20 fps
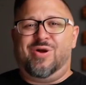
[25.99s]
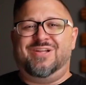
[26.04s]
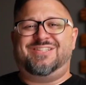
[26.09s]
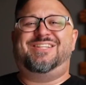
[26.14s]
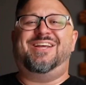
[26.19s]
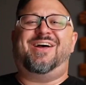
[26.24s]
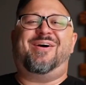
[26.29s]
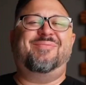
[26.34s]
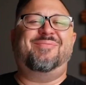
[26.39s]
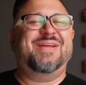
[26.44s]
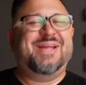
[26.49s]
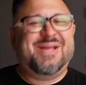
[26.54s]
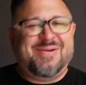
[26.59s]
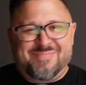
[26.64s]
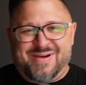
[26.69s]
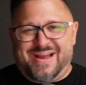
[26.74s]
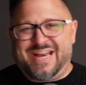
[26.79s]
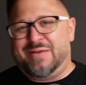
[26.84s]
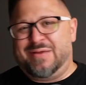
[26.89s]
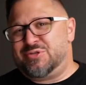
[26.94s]
what's up?
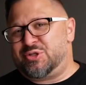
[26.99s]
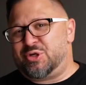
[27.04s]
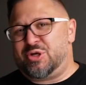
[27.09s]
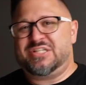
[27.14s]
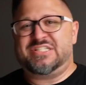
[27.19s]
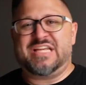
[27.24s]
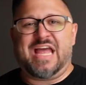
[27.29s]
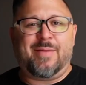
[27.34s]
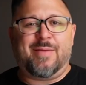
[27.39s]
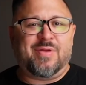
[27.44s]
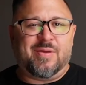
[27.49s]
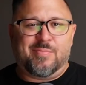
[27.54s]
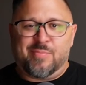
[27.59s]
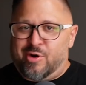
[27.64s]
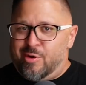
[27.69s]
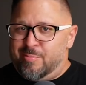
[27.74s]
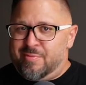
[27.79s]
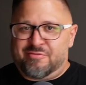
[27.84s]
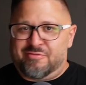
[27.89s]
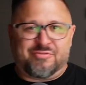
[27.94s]
My name's Chris Abbott, but
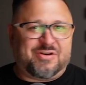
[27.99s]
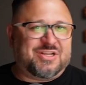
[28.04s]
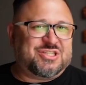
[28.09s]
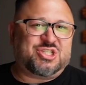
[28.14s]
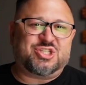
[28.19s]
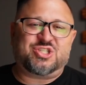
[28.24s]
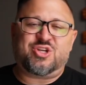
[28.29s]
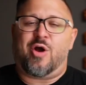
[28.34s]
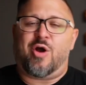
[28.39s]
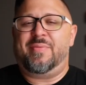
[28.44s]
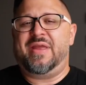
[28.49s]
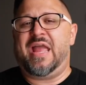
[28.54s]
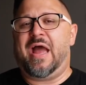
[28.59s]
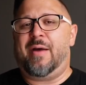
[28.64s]
all my friends just call me